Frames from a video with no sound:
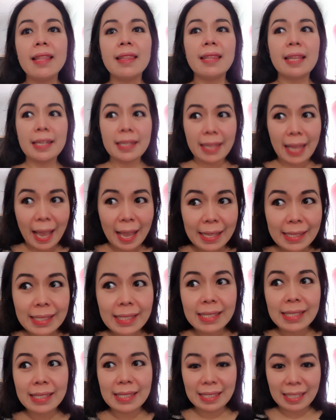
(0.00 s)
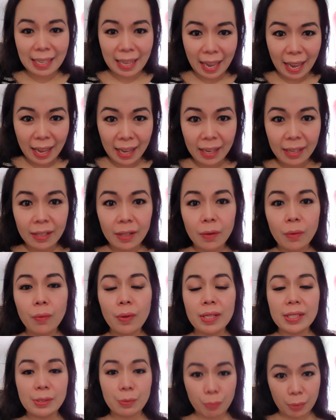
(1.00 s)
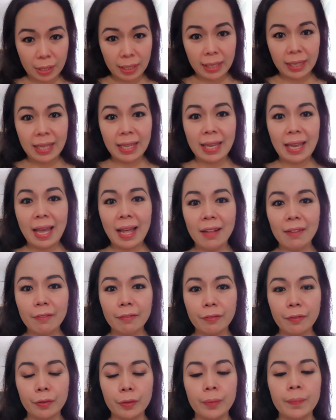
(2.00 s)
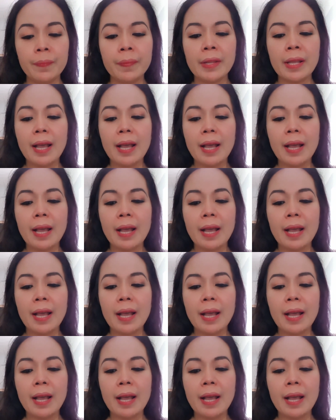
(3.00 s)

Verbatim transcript: The DAT scan was really helpful.